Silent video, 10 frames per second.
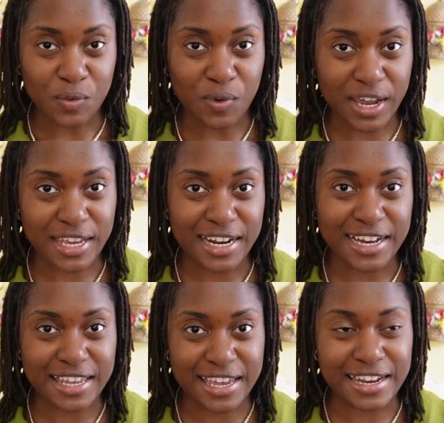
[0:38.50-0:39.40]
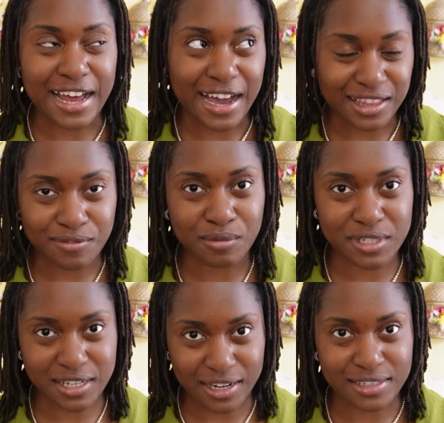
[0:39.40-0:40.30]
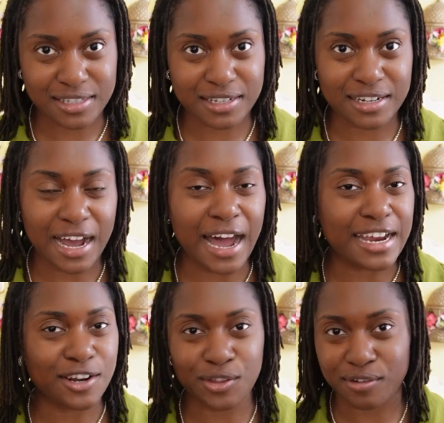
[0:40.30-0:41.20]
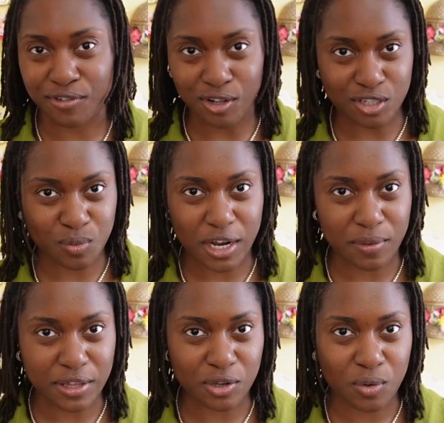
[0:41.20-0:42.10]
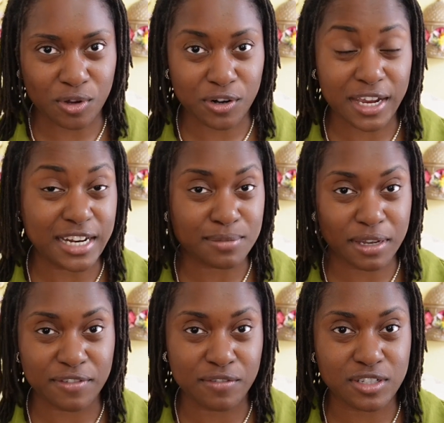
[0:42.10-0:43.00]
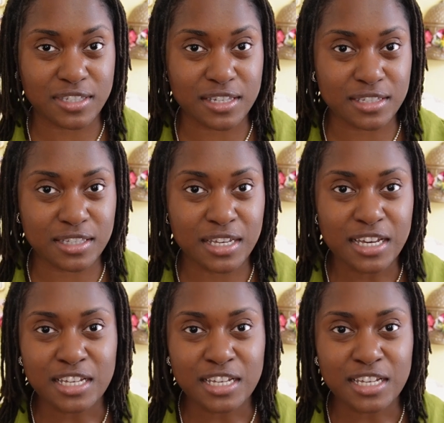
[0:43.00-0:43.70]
right? Again, I live in Wisconsin. I know that fall is right around the corner and it's my favorite season.